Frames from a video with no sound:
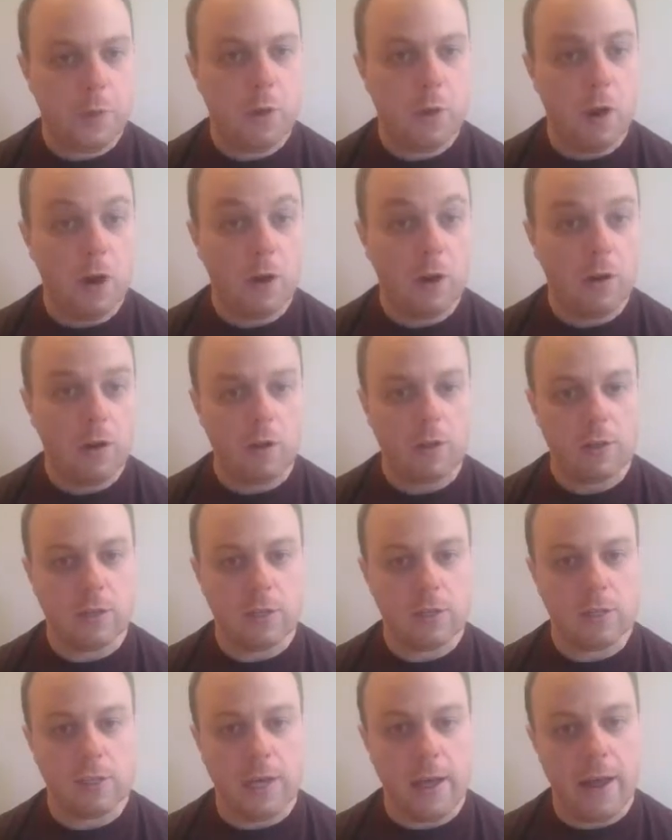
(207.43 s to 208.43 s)

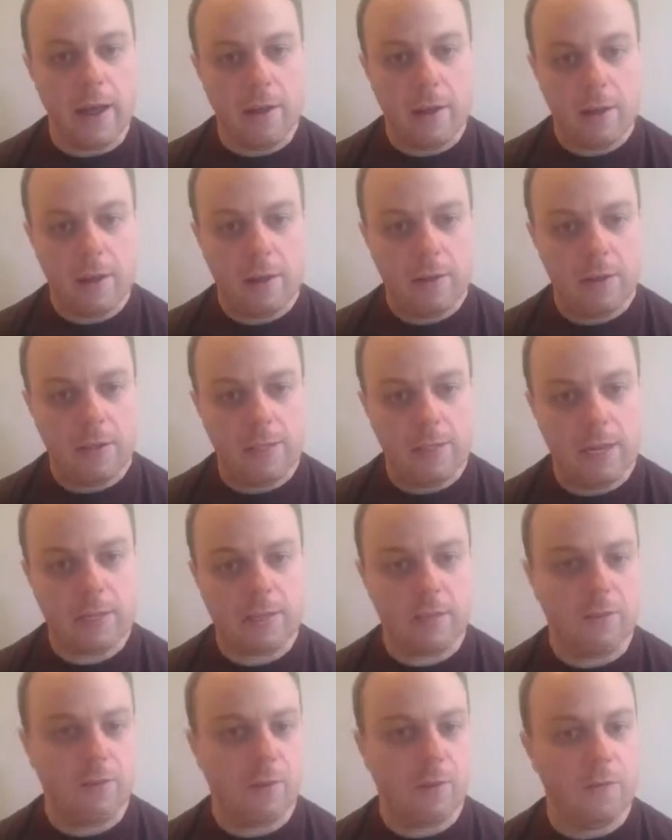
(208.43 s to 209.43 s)
$200 set. He's
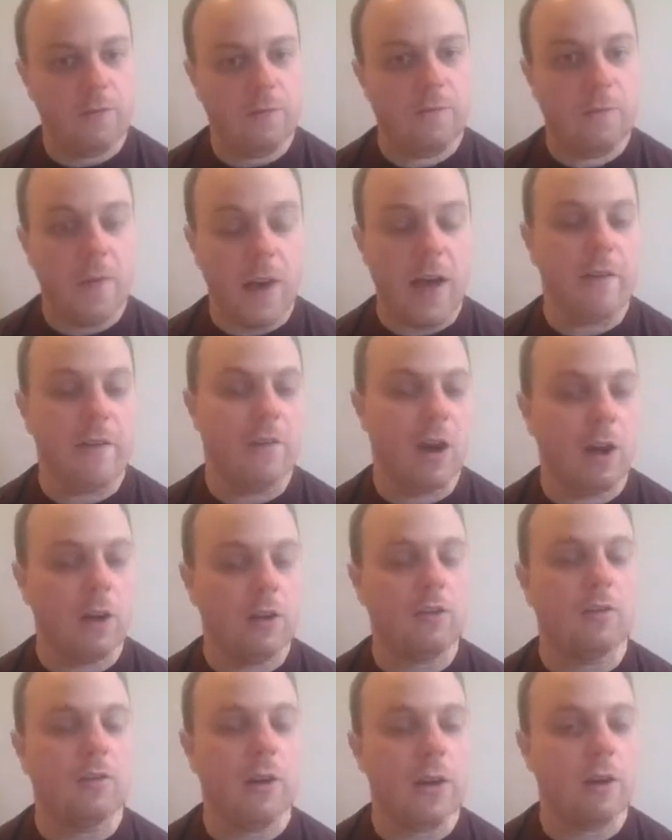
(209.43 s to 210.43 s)
asking for
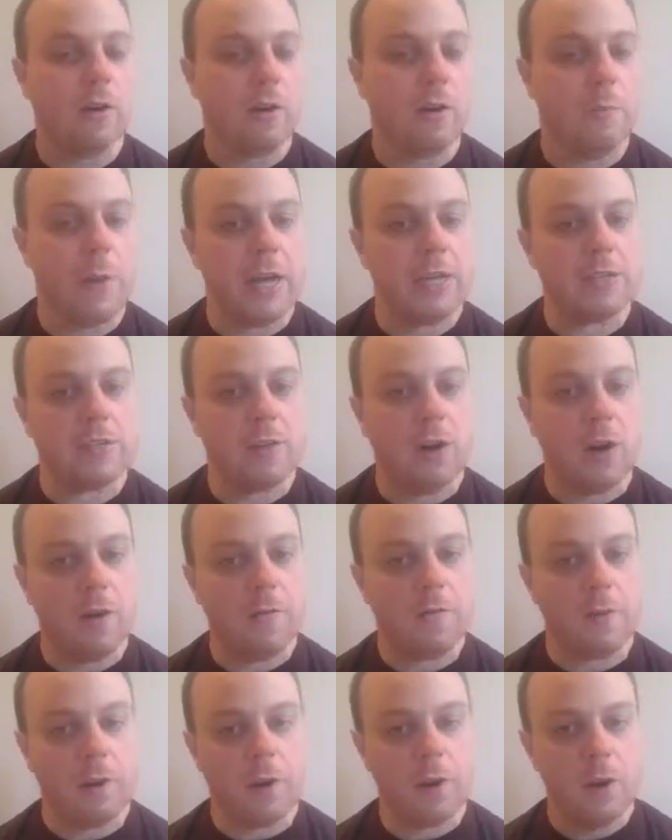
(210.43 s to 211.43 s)
$500 or best
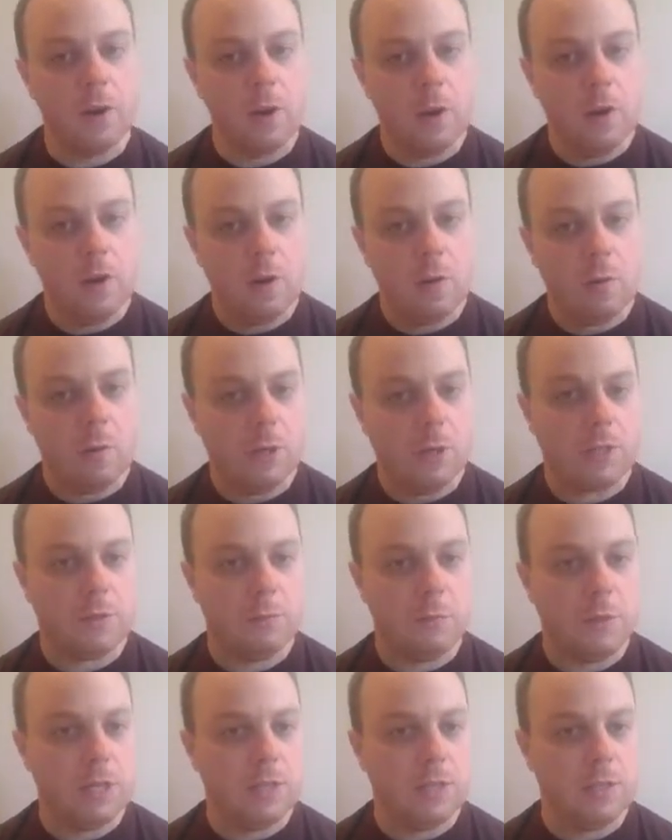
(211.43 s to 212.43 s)
offer,
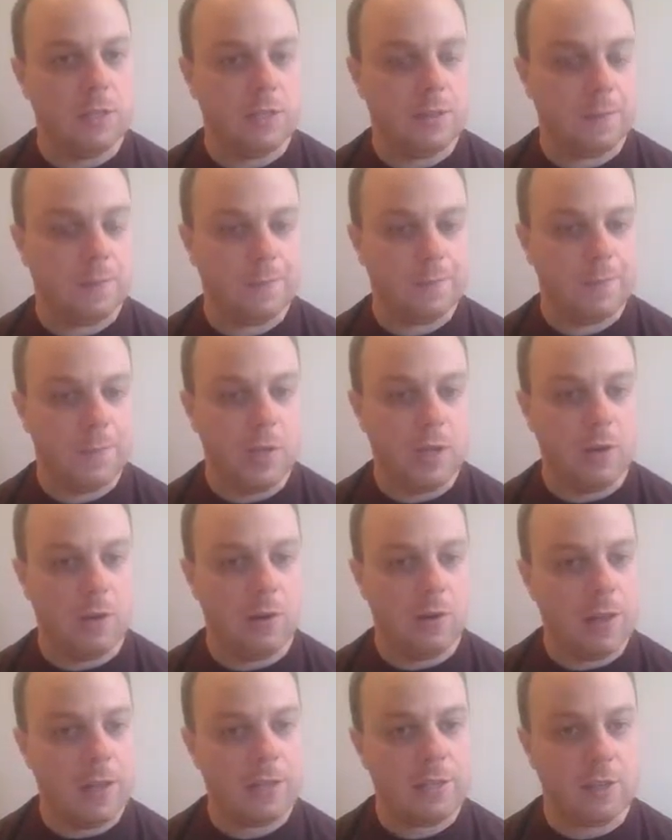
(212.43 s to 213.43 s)
which means,
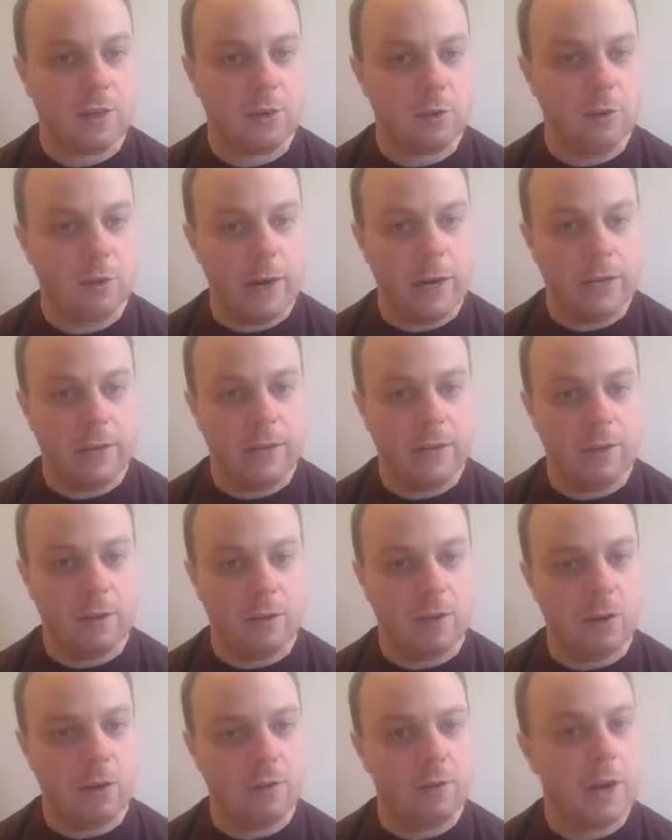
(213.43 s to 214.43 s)
you know, that's a great
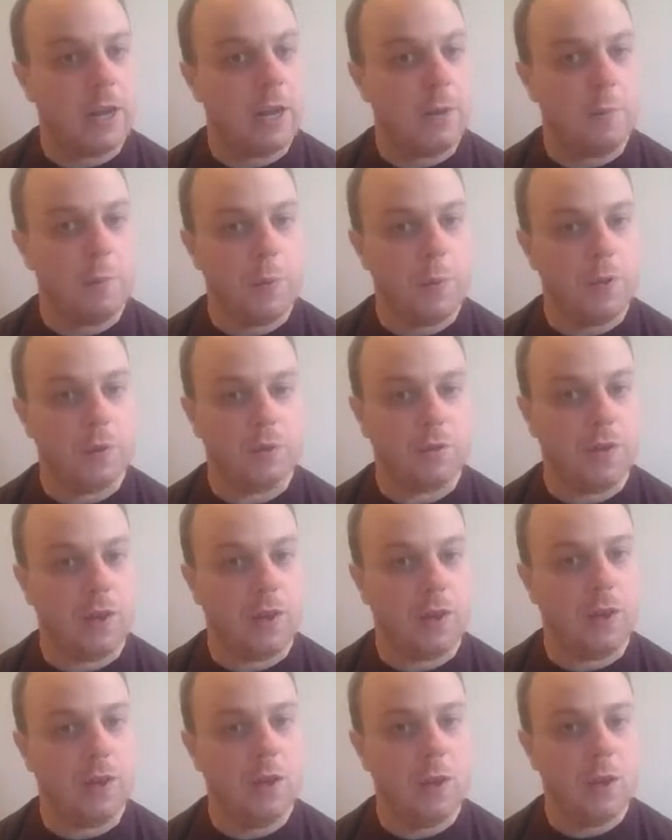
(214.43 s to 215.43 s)
deal already built
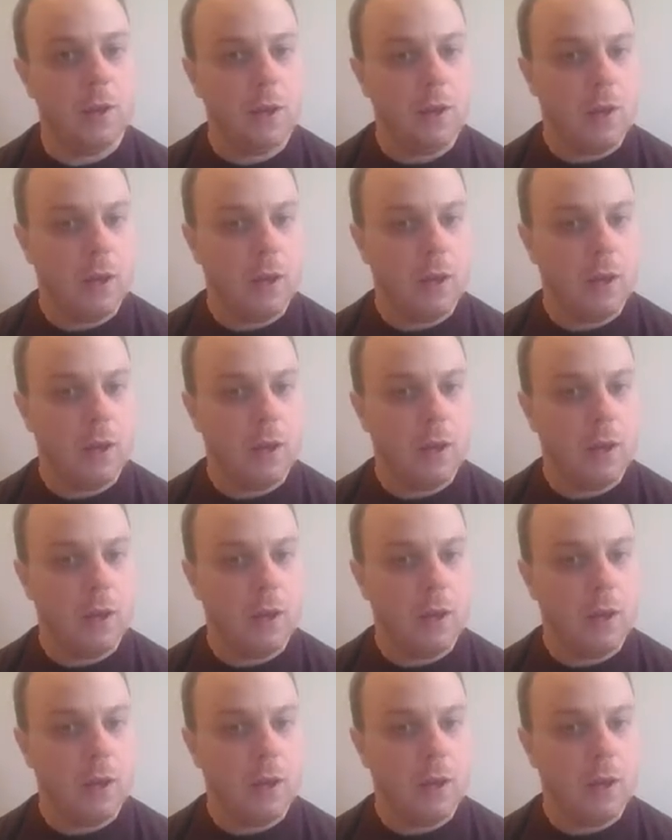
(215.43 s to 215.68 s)
in.